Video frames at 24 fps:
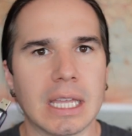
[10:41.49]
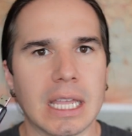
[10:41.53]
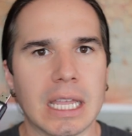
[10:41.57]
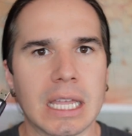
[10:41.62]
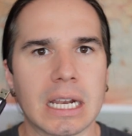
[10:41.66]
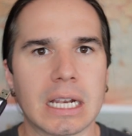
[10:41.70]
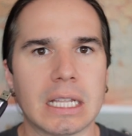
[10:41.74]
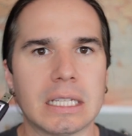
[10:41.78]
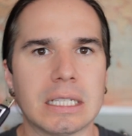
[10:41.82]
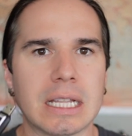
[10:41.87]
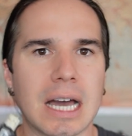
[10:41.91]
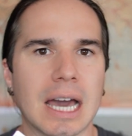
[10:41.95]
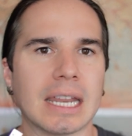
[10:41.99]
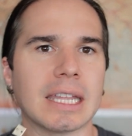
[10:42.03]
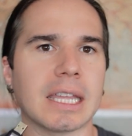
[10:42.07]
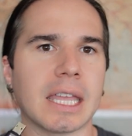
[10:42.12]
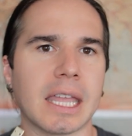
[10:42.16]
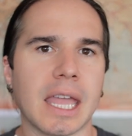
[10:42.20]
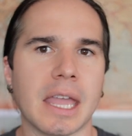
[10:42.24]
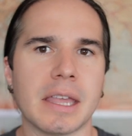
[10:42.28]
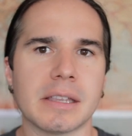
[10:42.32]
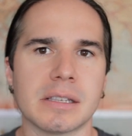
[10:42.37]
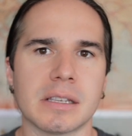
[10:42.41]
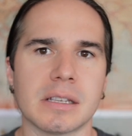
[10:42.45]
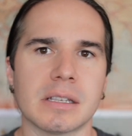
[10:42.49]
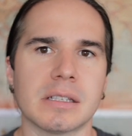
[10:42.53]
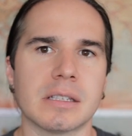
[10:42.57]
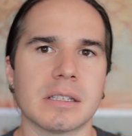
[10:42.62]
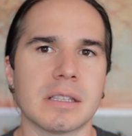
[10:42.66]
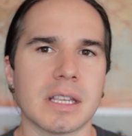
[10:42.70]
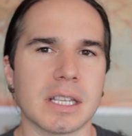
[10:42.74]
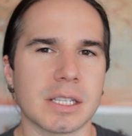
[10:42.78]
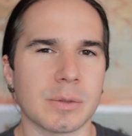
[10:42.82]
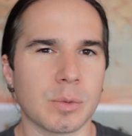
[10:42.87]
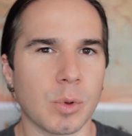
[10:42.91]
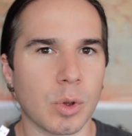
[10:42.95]
In a lot of cases,
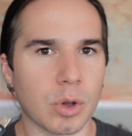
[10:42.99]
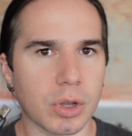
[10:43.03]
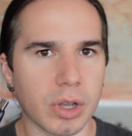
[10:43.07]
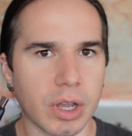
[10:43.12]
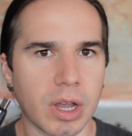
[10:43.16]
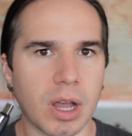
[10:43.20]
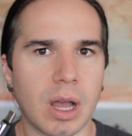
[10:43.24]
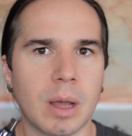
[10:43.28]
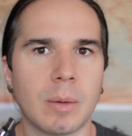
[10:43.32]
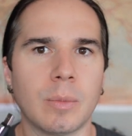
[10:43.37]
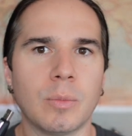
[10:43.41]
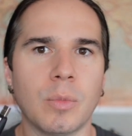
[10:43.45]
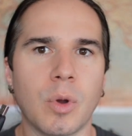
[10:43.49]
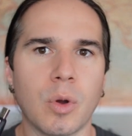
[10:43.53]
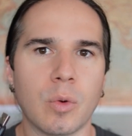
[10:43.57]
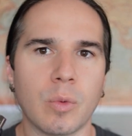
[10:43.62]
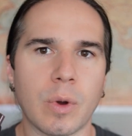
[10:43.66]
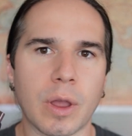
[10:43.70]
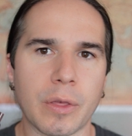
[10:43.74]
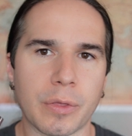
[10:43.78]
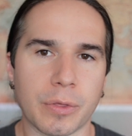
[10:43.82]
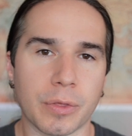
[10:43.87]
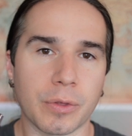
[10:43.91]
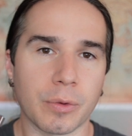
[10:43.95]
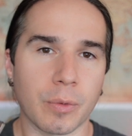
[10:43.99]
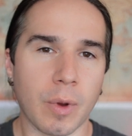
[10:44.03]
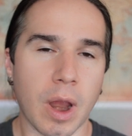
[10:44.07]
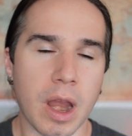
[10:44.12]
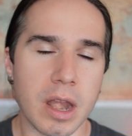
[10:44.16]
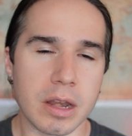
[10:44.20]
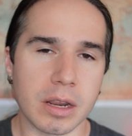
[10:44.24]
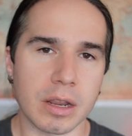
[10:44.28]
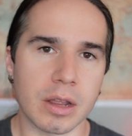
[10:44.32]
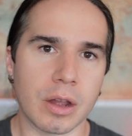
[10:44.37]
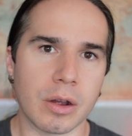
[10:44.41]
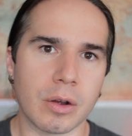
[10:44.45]
this will come with the
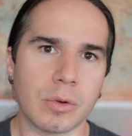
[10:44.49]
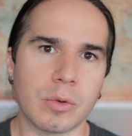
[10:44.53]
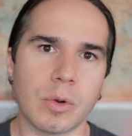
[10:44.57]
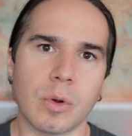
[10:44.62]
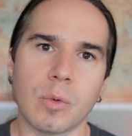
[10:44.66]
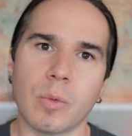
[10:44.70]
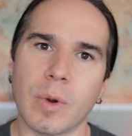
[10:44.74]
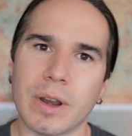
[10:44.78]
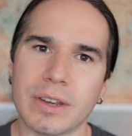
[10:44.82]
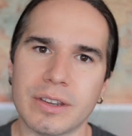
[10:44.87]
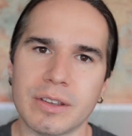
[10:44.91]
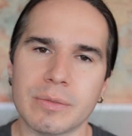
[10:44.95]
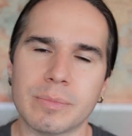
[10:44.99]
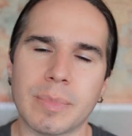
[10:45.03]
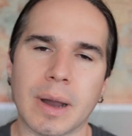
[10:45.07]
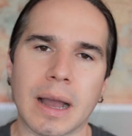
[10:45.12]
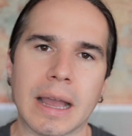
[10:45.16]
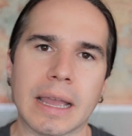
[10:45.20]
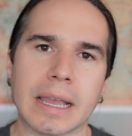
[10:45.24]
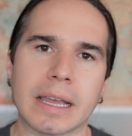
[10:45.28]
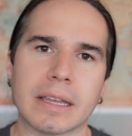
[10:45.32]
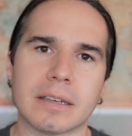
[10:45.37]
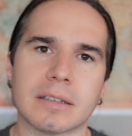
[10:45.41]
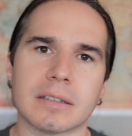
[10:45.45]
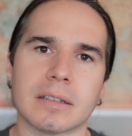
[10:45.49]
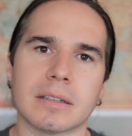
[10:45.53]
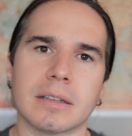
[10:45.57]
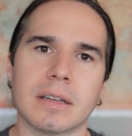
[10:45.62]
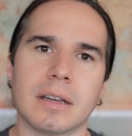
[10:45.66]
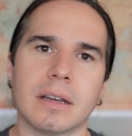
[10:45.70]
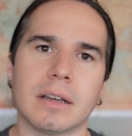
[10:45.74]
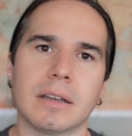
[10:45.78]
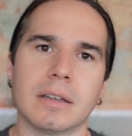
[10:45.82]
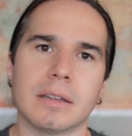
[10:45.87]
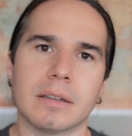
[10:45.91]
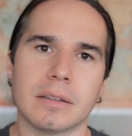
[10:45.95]
radio when you buy it.
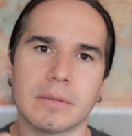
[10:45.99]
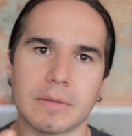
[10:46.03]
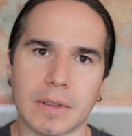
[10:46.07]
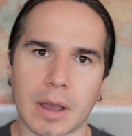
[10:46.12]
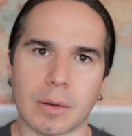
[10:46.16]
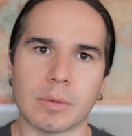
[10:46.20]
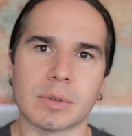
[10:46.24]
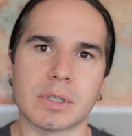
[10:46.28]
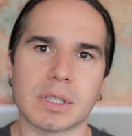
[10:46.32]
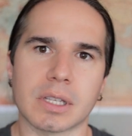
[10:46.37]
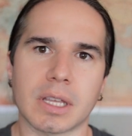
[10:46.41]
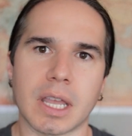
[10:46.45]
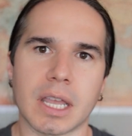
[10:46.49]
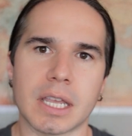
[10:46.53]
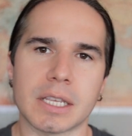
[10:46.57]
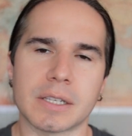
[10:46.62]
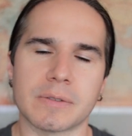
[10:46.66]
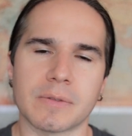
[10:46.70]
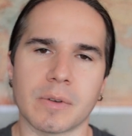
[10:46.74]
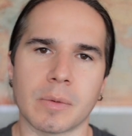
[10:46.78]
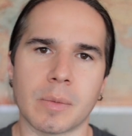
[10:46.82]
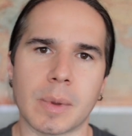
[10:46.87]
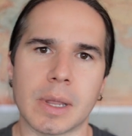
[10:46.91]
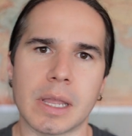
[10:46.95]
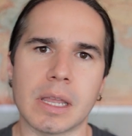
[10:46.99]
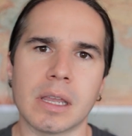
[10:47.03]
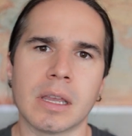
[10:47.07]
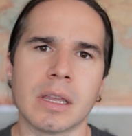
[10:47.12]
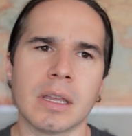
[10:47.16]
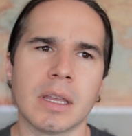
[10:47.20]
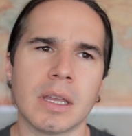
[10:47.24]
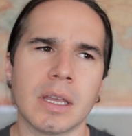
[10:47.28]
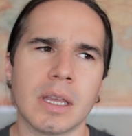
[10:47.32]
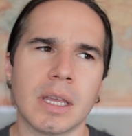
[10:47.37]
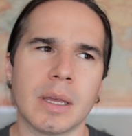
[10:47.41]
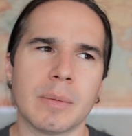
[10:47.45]
Uh, that was the case for me,
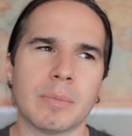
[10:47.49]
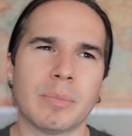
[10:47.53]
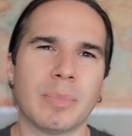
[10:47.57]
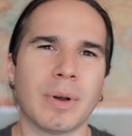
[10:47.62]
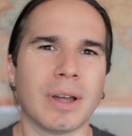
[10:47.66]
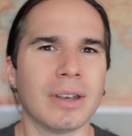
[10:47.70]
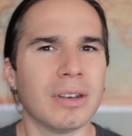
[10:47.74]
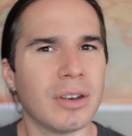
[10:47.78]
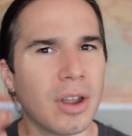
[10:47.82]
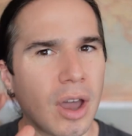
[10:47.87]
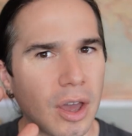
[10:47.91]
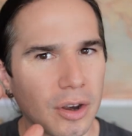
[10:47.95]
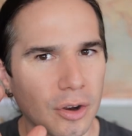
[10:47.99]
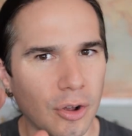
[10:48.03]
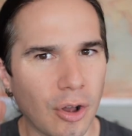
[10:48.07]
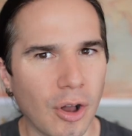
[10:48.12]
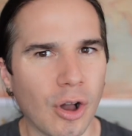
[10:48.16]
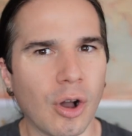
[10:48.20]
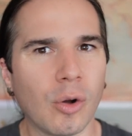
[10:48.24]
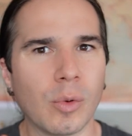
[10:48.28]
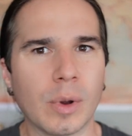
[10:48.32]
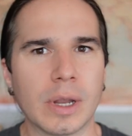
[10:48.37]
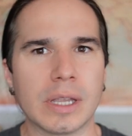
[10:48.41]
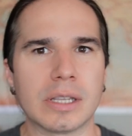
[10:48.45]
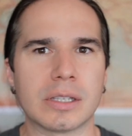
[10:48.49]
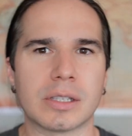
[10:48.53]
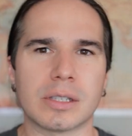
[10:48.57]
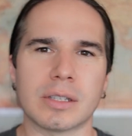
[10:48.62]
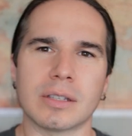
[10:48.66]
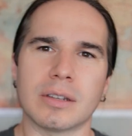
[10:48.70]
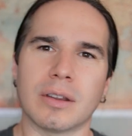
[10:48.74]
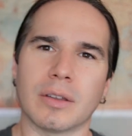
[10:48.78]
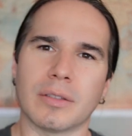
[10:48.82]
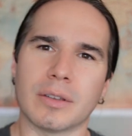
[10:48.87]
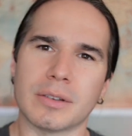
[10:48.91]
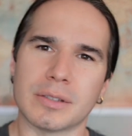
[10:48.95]
but not always.
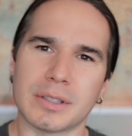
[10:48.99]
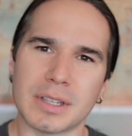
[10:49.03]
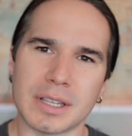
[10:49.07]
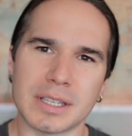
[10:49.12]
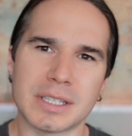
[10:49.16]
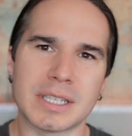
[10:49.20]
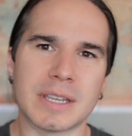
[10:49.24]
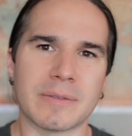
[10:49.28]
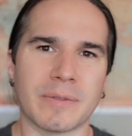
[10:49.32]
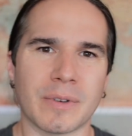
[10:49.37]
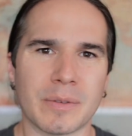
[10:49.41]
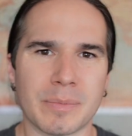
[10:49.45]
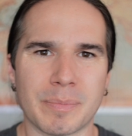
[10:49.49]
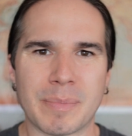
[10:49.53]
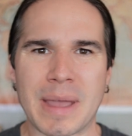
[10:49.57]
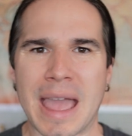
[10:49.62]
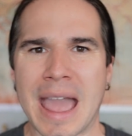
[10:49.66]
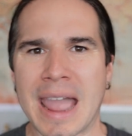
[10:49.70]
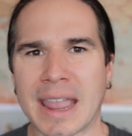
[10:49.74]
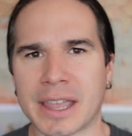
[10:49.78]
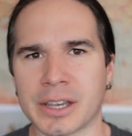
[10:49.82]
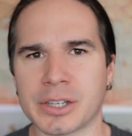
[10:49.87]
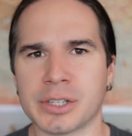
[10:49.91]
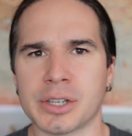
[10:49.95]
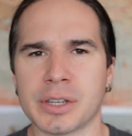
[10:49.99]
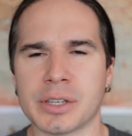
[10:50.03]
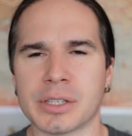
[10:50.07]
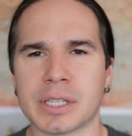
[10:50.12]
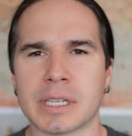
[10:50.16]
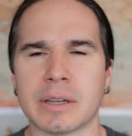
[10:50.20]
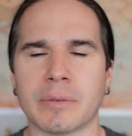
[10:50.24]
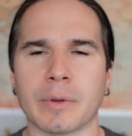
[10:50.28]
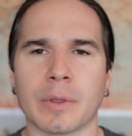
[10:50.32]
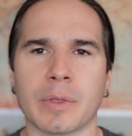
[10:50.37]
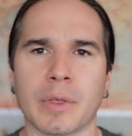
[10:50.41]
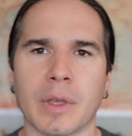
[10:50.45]
You know, there's these different packages
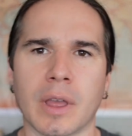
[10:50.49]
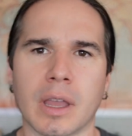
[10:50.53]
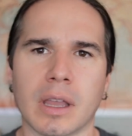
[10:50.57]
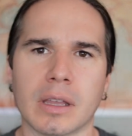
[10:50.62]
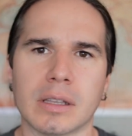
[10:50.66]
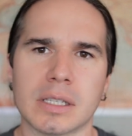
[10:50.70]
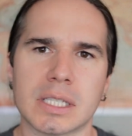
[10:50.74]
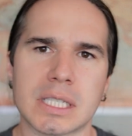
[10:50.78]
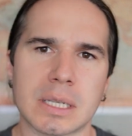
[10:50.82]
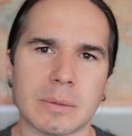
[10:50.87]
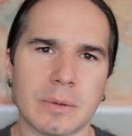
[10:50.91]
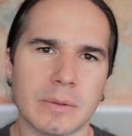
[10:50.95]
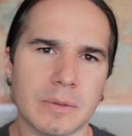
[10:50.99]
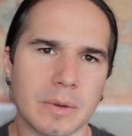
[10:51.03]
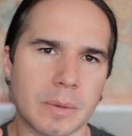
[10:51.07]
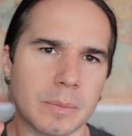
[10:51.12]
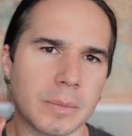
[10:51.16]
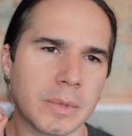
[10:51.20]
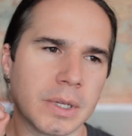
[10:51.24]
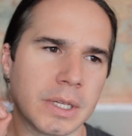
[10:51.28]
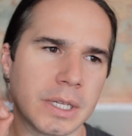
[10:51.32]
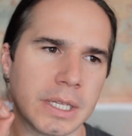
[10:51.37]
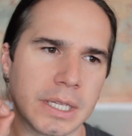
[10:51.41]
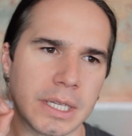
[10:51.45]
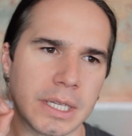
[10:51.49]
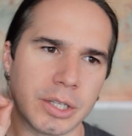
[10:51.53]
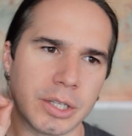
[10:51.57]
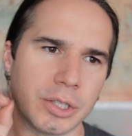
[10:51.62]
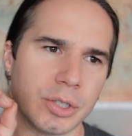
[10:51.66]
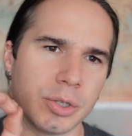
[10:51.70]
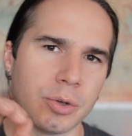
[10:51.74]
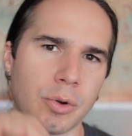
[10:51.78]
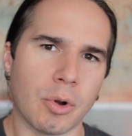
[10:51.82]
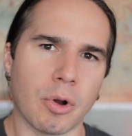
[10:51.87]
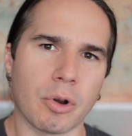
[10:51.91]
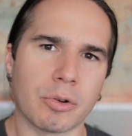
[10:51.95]
and everything, and some of them
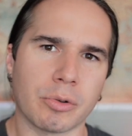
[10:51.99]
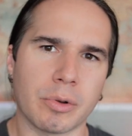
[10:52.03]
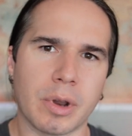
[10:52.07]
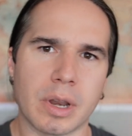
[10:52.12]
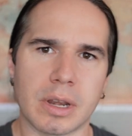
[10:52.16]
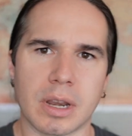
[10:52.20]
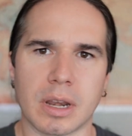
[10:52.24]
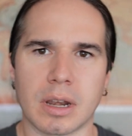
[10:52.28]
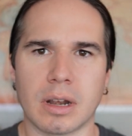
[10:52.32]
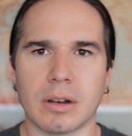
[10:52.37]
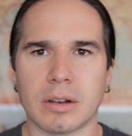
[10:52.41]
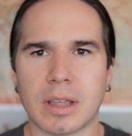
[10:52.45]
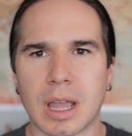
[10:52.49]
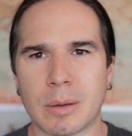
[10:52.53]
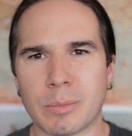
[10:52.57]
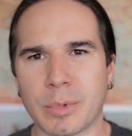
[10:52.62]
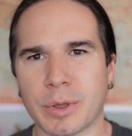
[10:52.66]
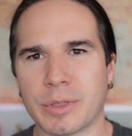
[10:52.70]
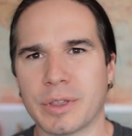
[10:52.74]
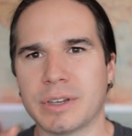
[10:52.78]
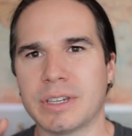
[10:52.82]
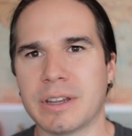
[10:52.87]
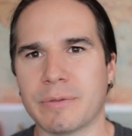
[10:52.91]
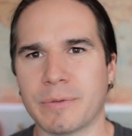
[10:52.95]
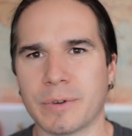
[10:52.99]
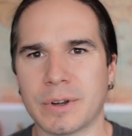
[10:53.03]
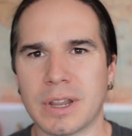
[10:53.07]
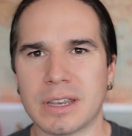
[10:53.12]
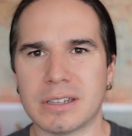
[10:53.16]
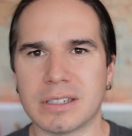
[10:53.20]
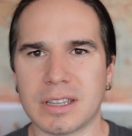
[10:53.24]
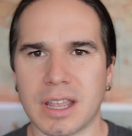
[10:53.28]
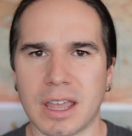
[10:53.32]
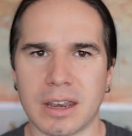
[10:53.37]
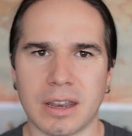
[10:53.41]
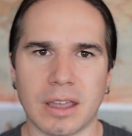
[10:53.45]
you order it and it'll come with a different
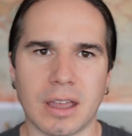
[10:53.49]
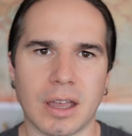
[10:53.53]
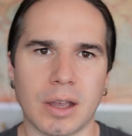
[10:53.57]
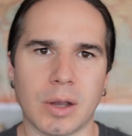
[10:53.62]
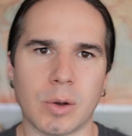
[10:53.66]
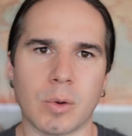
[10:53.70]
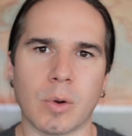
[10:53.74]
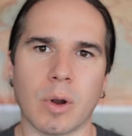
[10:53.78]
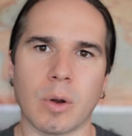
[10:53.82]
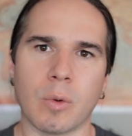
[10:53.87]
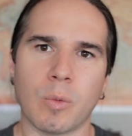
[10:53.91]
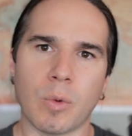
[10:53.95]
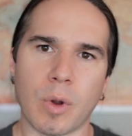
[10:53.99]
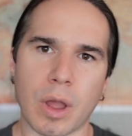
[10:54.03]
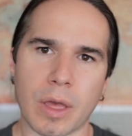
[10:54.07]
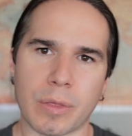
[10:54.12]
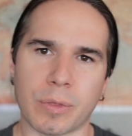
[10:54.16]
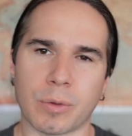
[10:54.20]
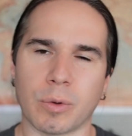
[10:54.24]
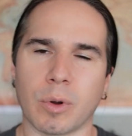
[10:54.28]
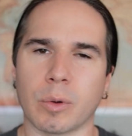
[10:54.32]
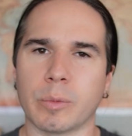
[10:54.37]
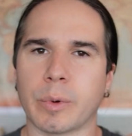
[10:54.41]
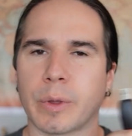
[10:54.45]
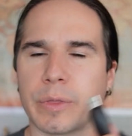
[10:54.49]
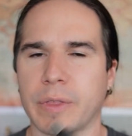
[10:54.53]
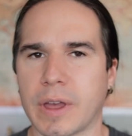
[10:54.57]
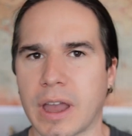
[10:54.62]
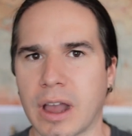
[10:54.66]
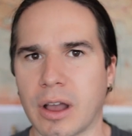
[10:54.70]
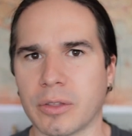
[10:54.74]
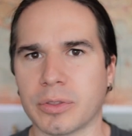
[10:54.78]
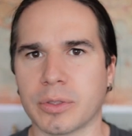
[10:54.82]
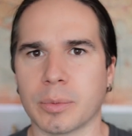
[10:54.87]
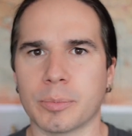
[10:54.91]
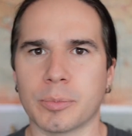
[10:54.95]
antenna or with or
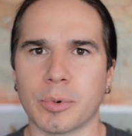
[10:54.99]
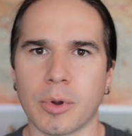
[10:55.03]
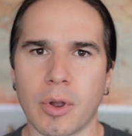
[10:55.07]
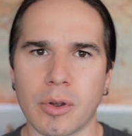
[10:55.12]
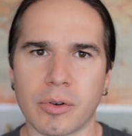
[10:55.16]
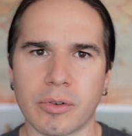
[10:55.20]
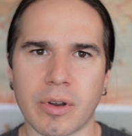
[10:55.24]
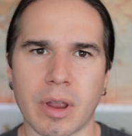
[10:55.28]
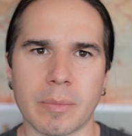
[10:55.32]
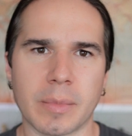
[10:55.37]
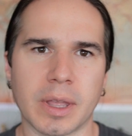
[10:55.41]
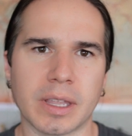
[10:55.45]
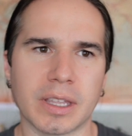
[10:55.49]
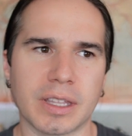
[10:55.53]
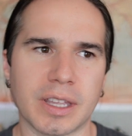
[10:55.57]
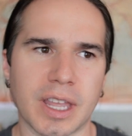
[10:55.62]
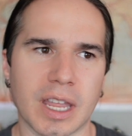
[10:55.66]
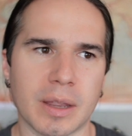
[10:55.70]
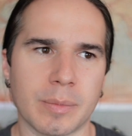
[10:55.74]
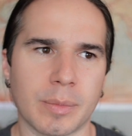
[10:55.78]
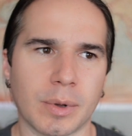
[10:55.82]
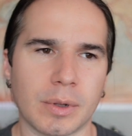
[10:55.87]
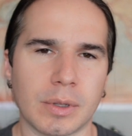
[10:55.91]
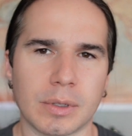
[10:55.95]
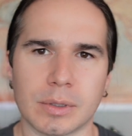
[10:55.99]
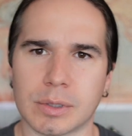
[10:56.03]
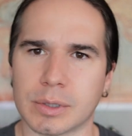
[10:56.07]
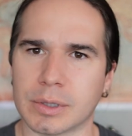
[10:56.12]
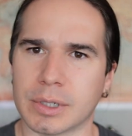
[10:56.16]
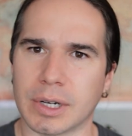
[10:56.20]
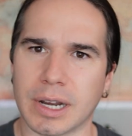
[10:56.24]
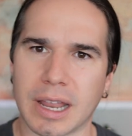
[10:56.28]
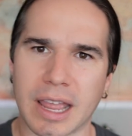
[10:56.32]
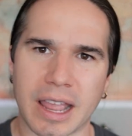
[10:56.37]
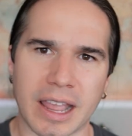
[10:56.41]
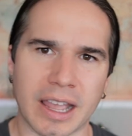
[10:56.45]
without the programming cable
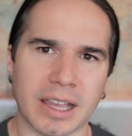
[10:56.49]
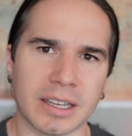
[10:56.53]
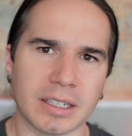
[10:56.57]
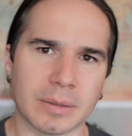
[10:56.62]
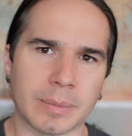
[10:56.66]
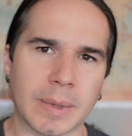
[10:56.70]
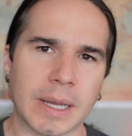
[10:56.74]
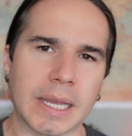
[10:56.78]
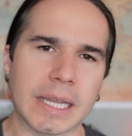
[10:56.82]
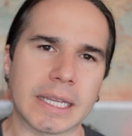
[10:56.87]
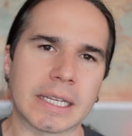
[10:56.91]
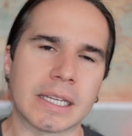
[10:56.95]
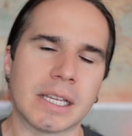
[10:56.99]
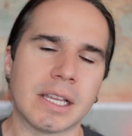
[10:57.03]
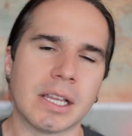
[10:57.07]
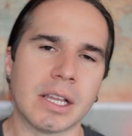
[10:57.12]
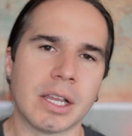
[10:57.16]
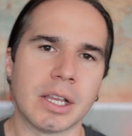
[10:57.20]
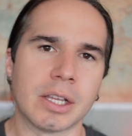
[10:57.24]
or a hand mic.